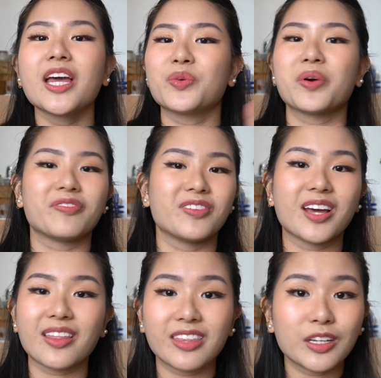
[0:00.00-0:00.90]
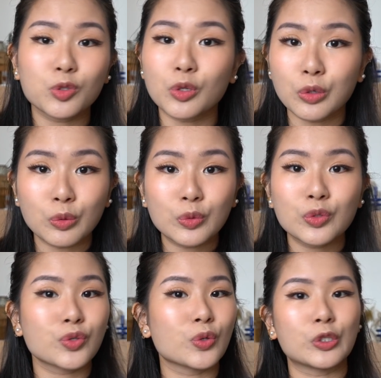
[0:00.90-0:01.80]
You have nothing to lose,
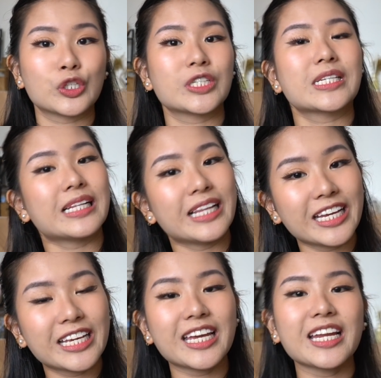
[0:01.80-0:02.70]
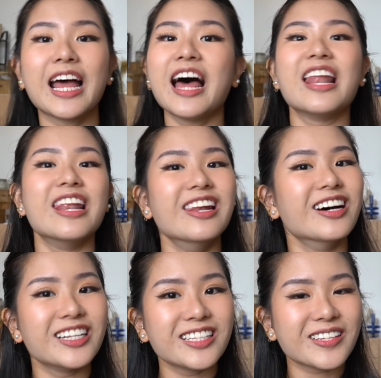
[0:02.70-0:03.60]
so just click it,
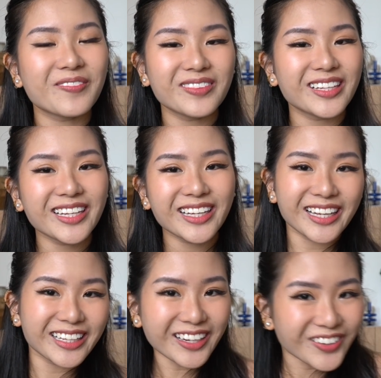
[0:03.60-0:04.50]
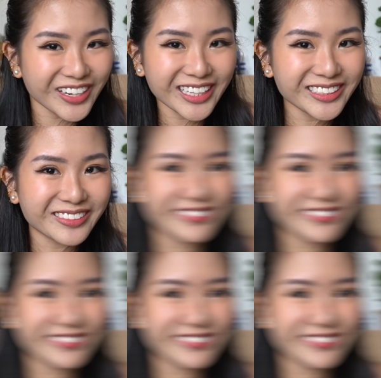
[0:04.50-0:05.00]
learn something, and get creative.